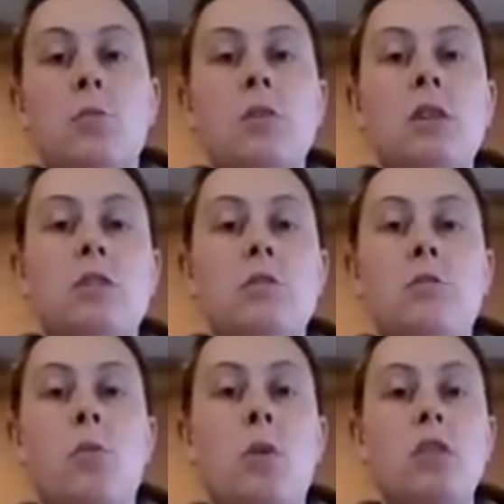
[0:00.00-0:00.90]
we need to do
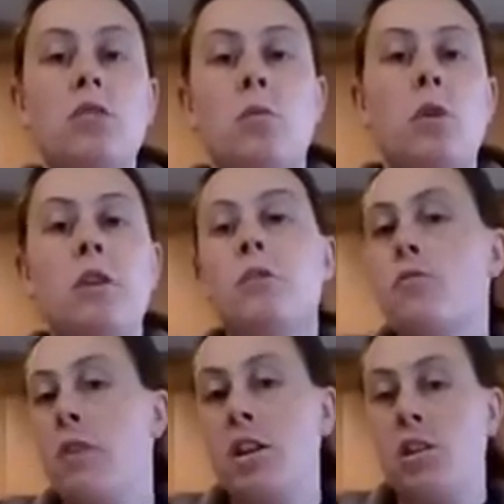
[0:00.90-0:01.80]
a 1-to-1
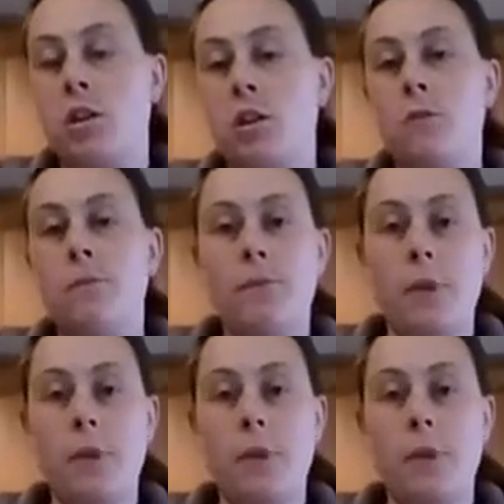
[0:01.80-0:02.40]
ratio.